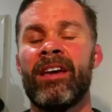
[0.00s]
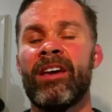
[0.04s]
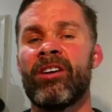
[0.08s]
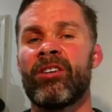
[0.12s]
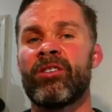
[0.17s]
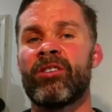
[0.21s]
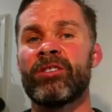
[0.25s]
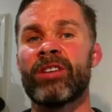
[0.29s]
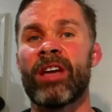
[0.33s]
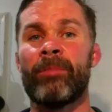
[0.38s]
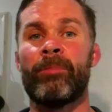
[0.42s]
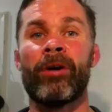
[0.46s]

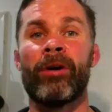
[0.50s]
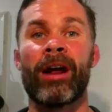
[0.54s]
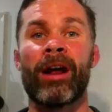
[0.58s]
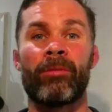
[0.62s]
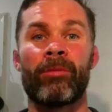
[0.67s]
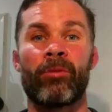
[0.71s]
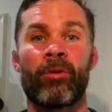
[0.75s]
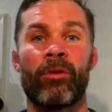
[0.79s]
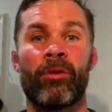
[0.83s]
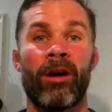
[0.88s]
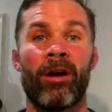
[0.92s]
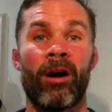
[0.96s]
because
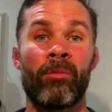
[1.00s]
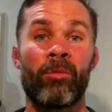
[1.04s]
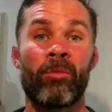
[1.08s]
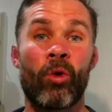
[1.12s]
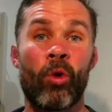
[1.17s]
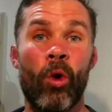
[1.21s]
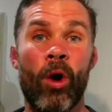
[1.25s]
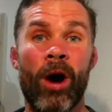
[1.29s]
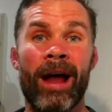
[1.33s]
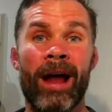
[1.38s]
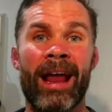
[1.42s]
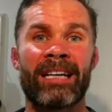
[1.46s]
I'm
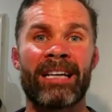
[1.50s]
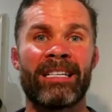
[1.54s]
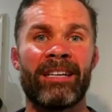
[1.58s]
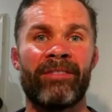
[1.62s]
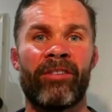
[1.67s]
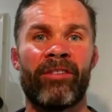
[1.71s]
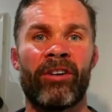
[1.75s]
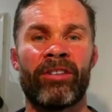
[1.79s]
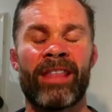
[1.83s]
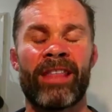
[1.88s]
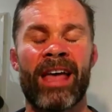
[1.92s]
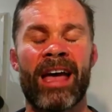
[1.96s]
quite
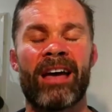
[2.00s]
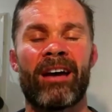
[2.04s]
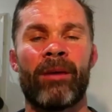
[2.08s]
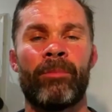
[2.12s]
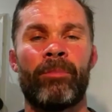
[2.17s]
active on that.